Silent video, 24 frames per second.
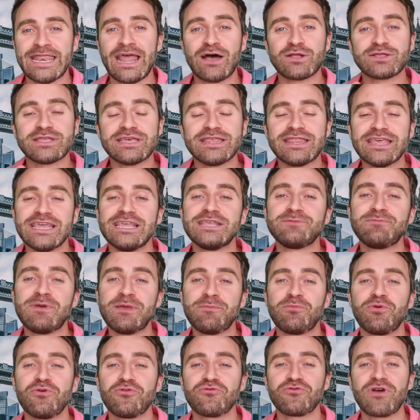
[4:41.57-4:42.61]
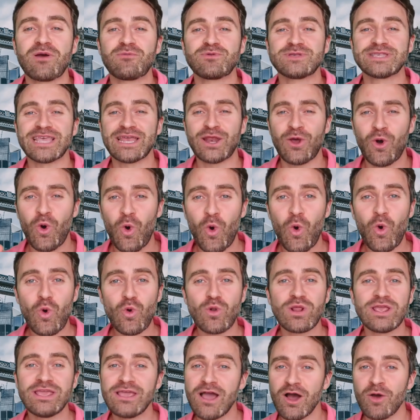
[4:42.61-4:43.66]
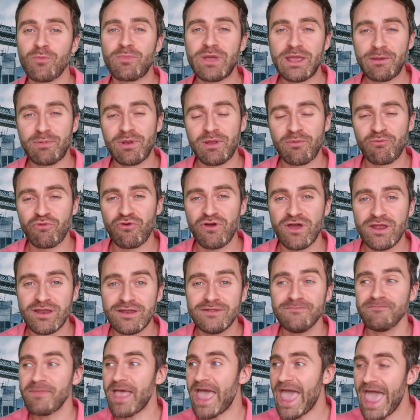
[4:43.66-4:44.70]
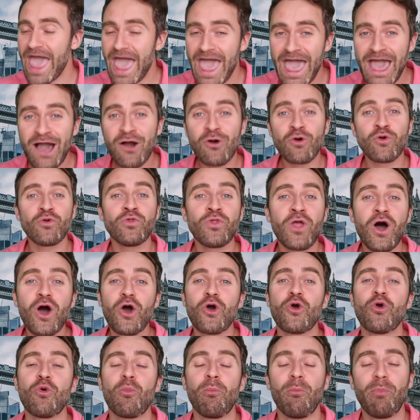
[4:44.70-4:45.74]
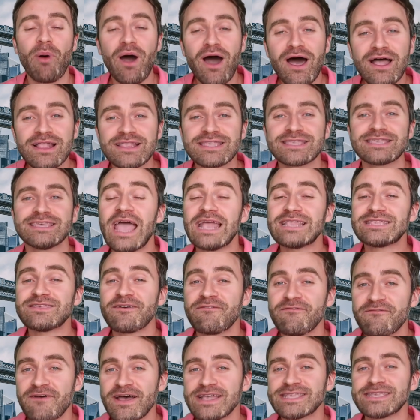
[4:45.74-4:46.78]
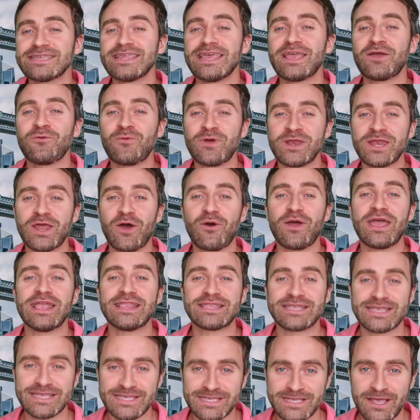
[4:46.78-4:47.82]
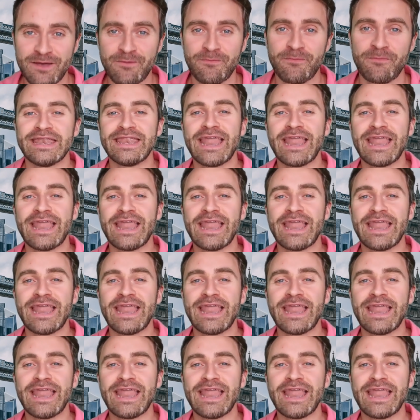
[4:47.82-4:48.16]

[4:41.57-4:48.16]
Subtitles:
Now, do these people represent all young people in Britain? Hell no, but it's a fascinating window into some.